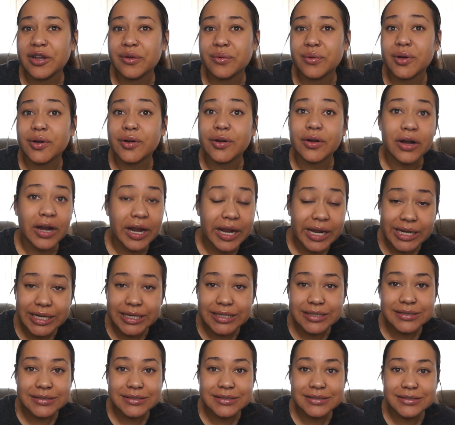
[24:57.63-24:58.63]
were
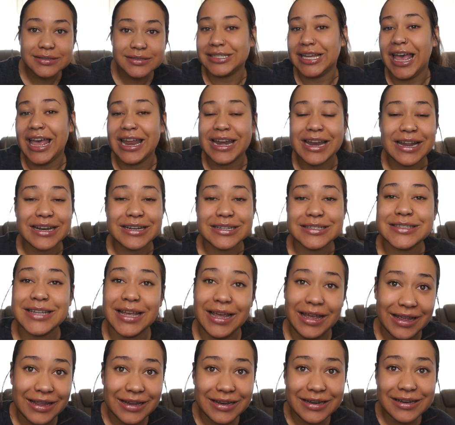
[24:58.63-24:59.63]
great. 10 out of
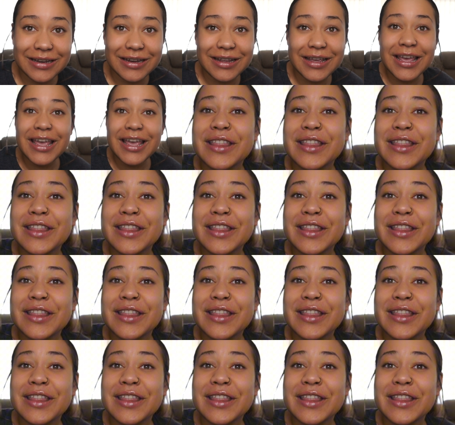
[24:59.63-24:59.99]
10.